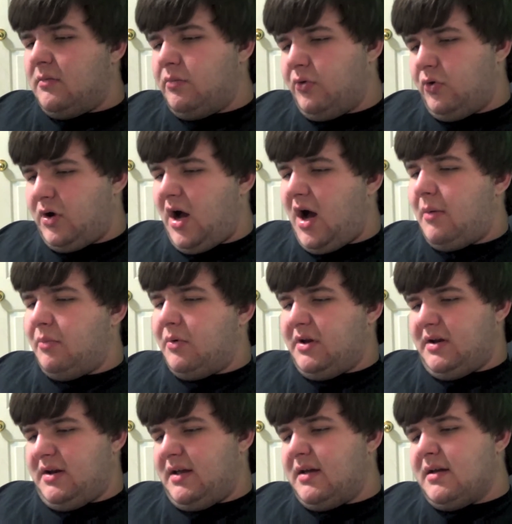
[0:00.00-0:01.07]
Blue
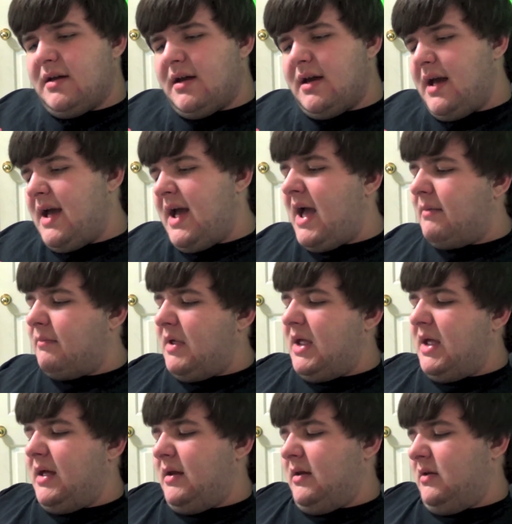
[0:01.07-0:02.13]
Goblin, Hat
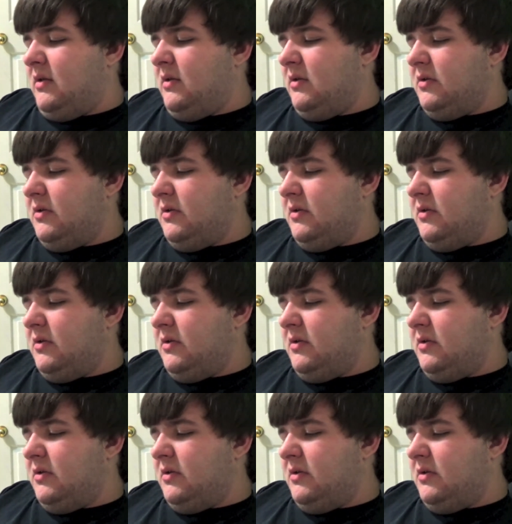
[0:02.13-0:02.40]
Man,